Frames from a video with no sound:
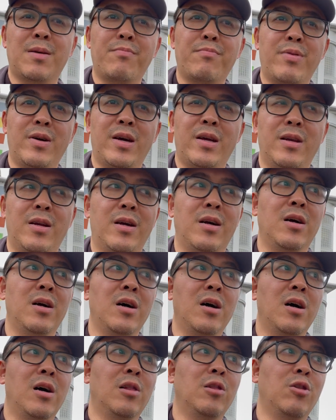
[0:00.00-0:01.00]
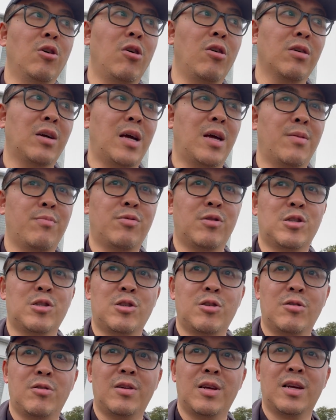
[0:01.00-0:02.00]
bit long and
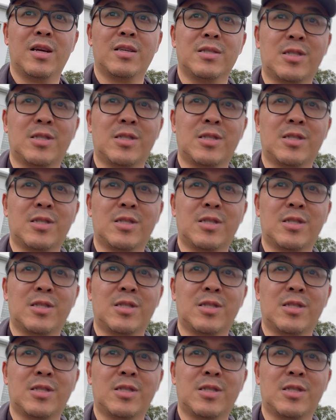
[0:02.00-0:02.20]
protruding.